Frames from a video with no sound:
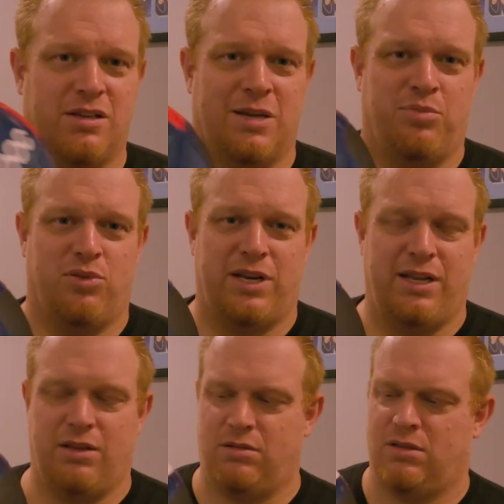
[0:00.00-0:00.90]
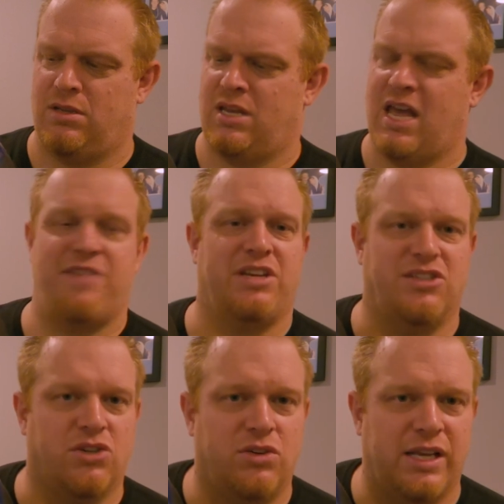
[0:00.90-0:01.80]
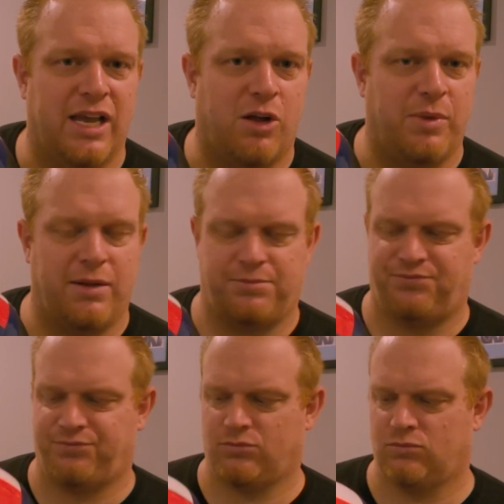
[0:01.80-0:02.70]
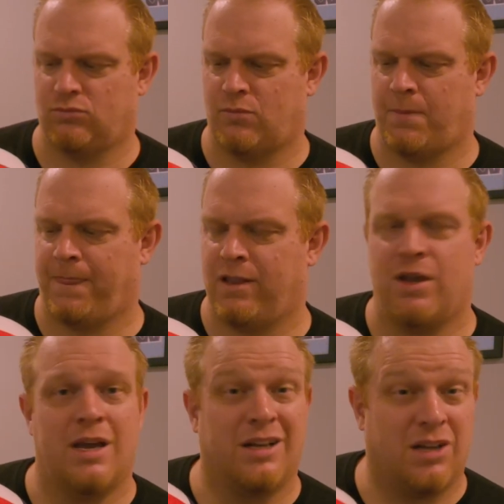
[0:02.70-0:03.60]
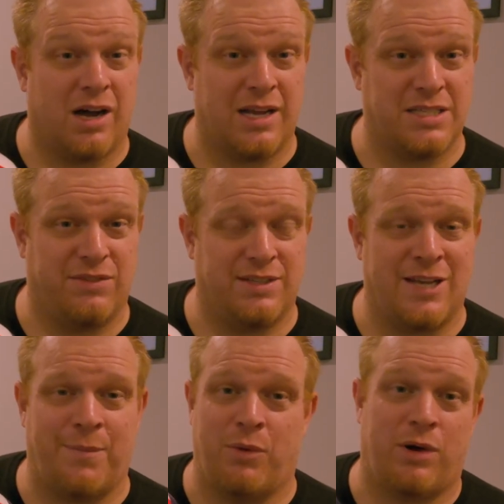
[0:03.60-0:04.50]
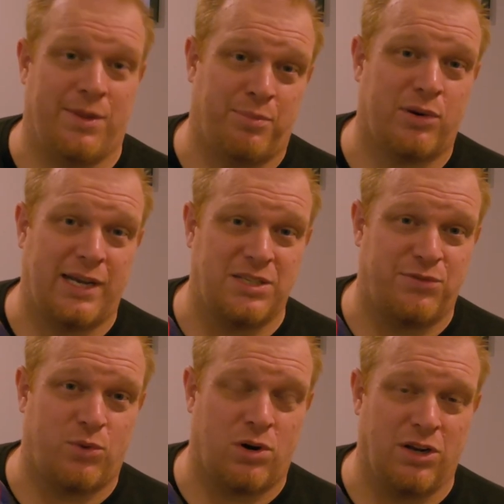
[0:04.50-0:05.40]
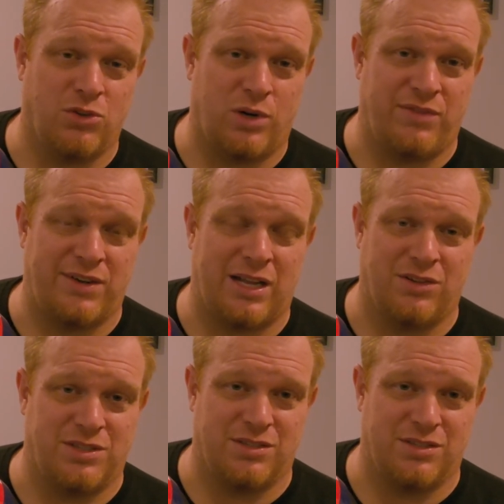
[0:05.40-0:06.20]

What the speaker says: a pretty heavy duty helmet. Cons of this helmet, well, the price of $425